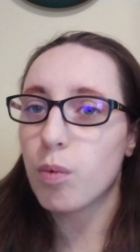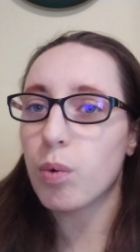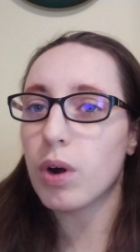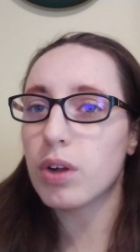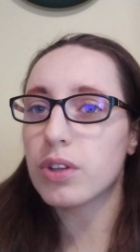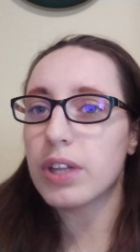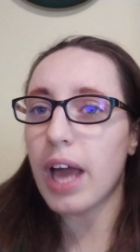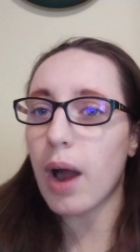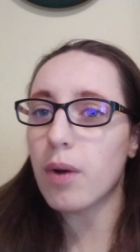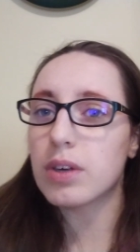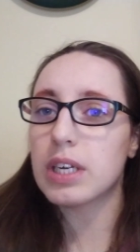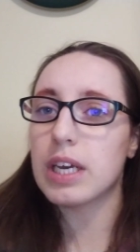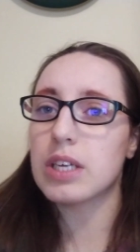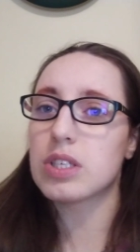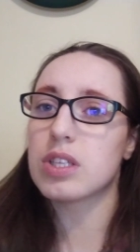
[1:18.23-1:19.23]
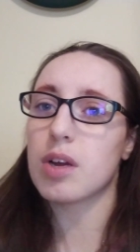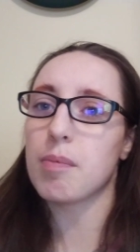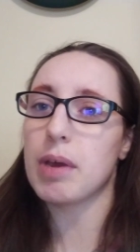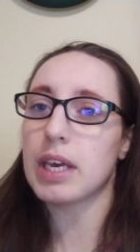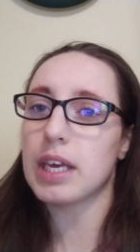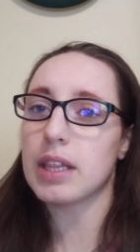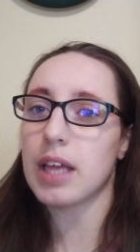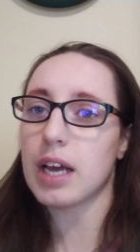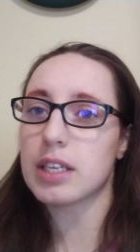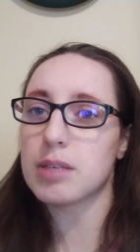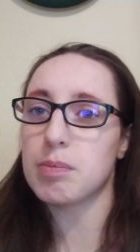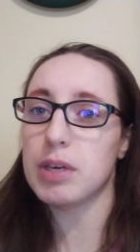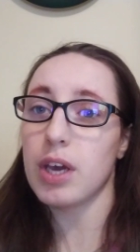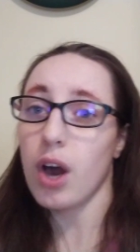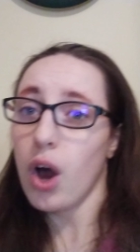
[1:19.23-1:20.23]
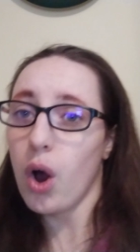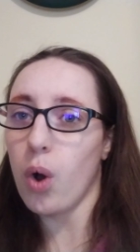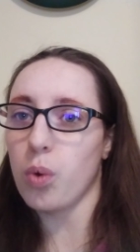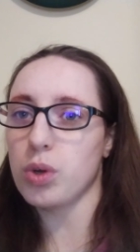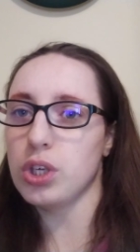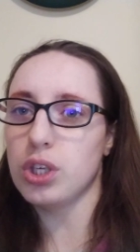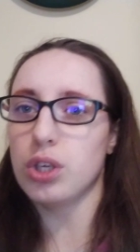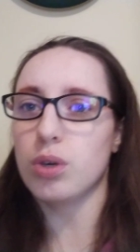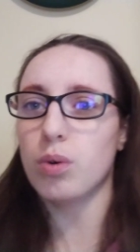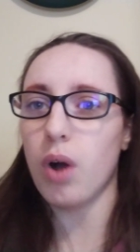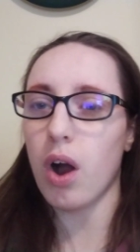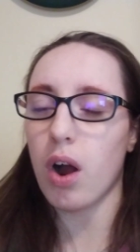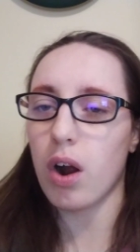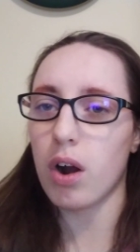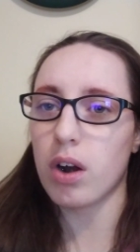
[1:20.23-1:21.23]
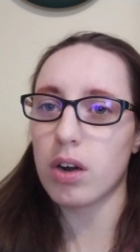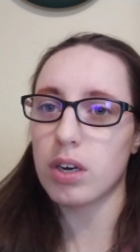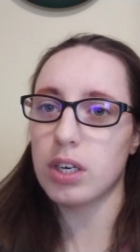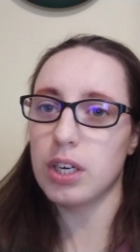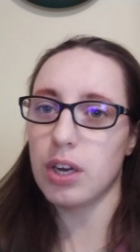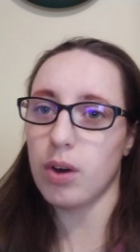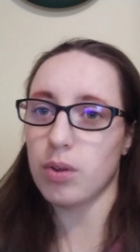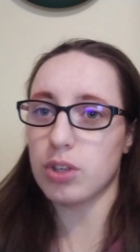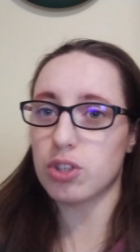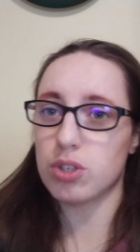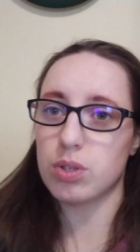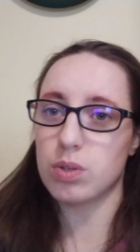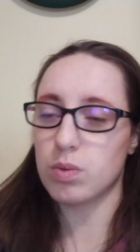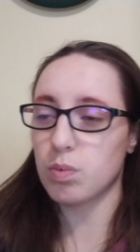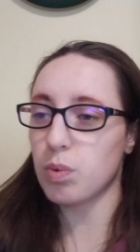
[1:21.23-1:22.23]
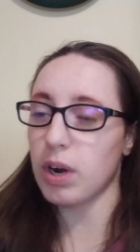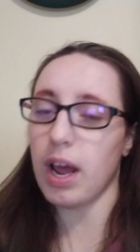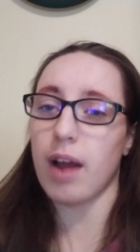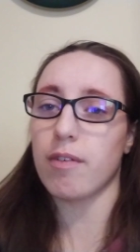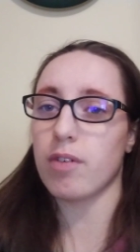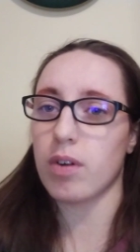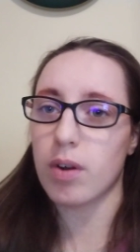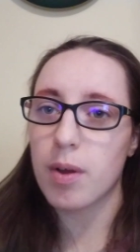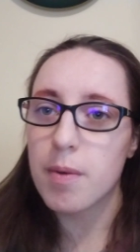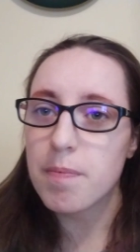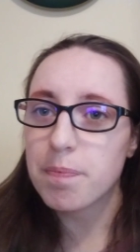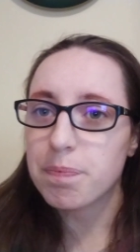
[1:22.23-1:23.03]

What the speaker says: Well, nowadays they're making that to be, oh, you are, this whatever.